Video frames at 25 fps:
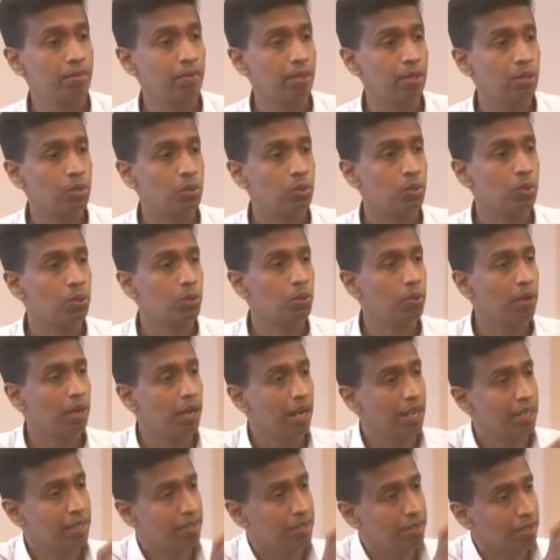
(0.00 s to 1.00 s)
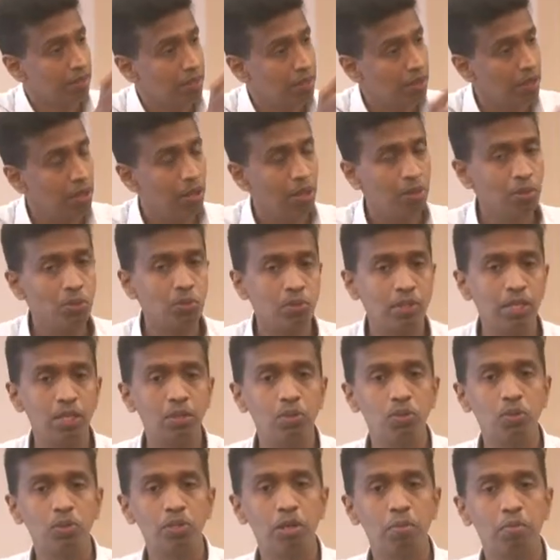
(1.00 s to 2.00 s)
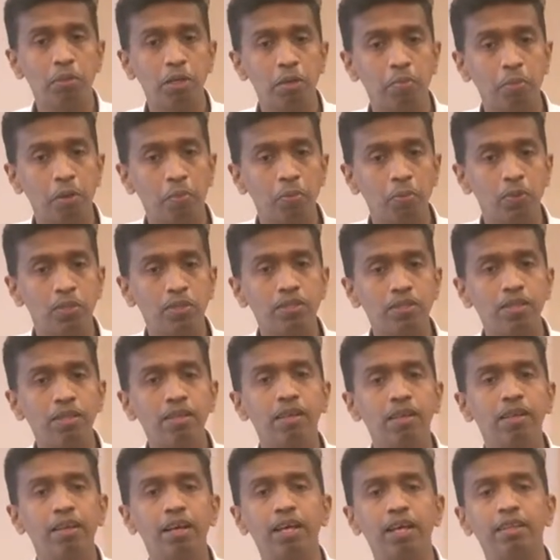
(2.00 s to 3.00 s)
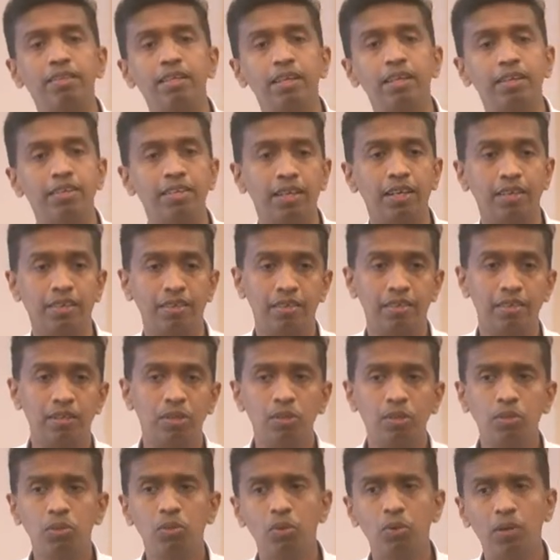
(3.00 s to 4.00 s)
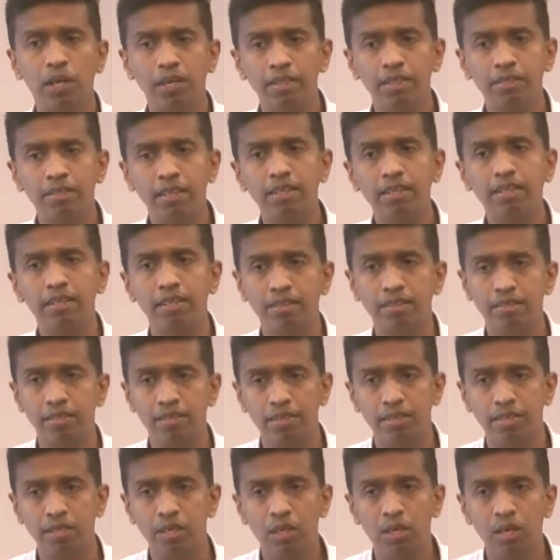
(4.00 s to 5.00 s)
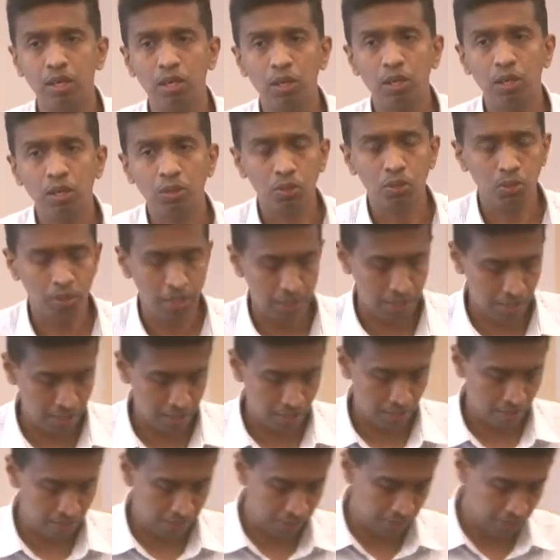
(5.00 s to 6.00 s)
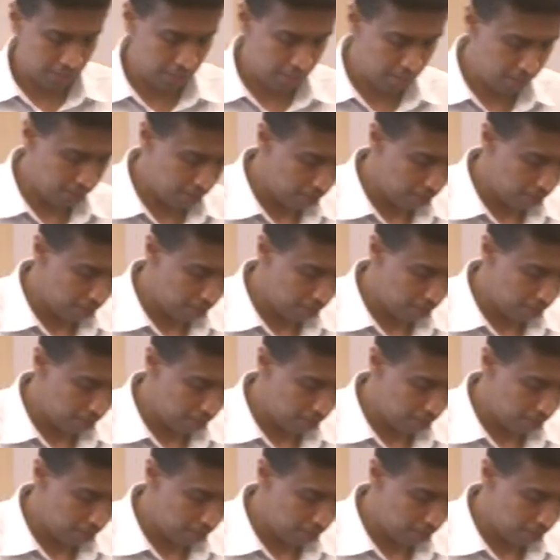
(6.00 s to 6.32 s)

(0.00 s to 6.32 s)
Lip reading: So as you said, you submit a proposal and they reject. So you will understand the reason. So these are some of the things.